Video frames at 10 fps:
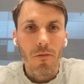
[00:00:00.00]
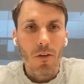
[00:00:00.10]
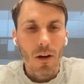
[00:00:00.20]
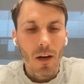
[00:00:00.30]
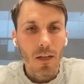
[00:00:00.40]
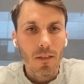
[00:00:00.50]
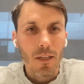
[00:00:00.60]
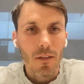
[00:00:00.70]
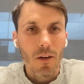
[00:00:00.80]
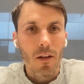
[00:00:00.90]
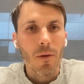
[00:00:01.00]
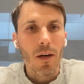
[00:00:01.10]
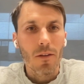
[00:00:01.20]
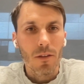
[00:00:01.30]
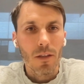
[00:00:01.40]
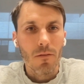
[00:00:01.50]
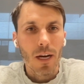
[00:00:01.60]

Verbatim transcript: for us, it's all about deliver.